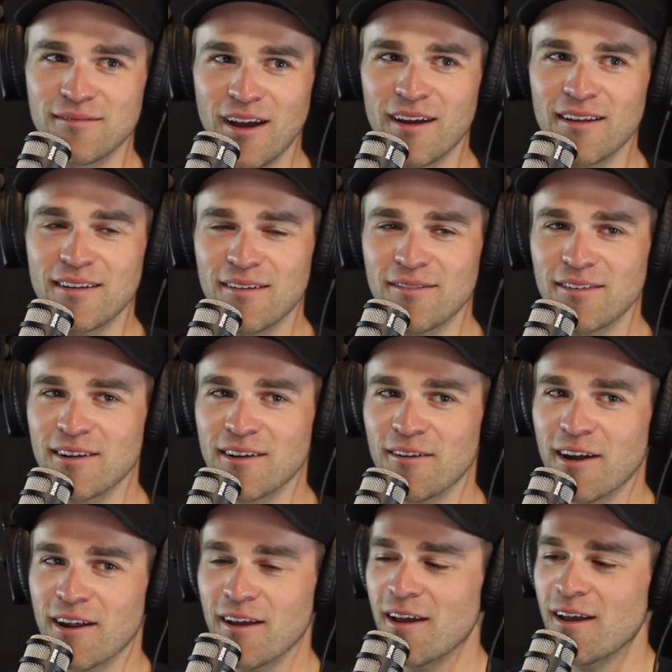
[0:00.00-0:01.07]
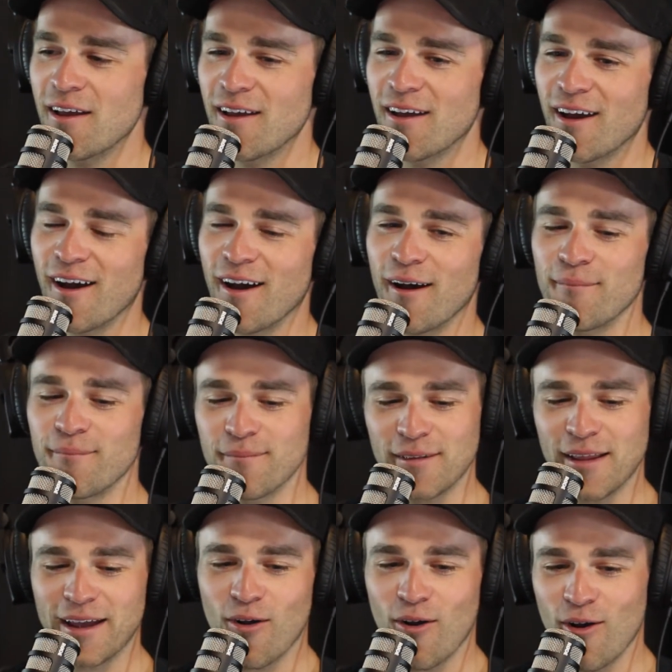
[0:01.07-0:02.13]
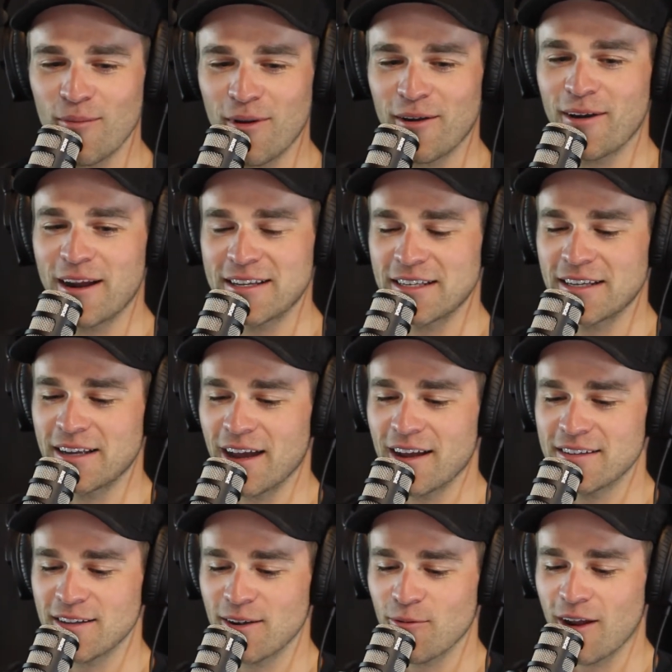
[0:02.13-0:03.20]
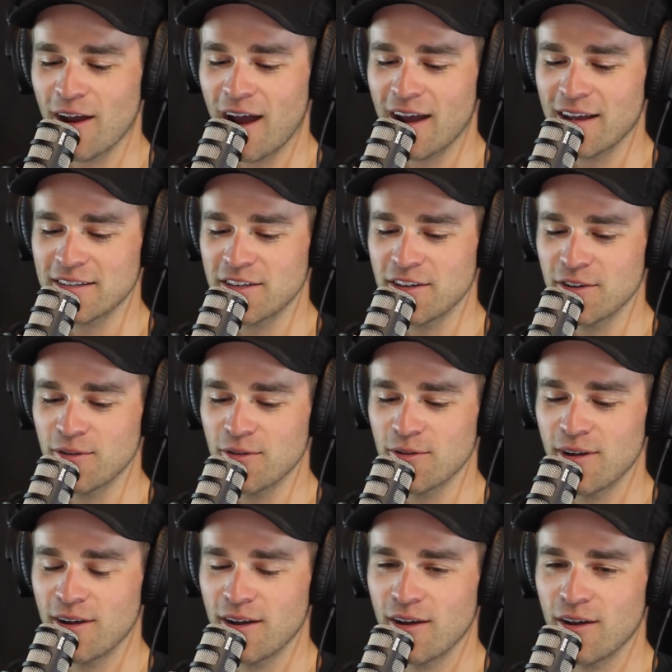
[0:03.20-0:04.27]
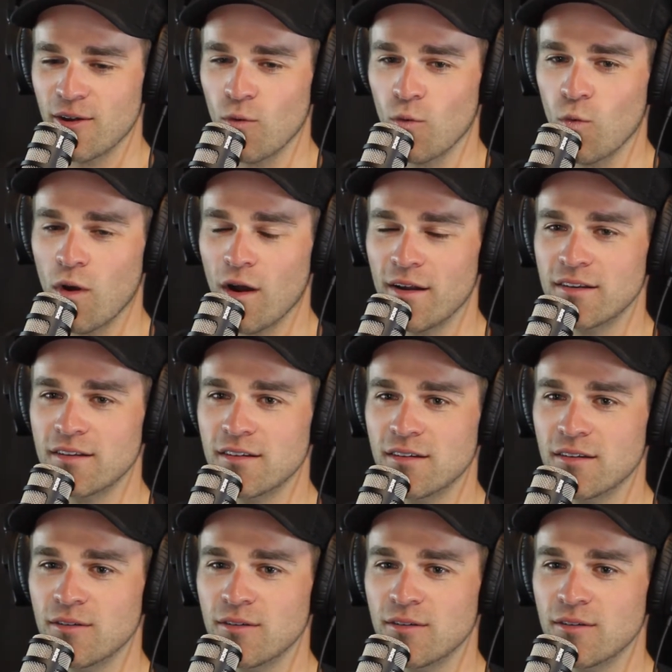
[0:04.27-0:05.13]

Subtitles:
I definitely agree. Like all my racing guests, I want to ask you what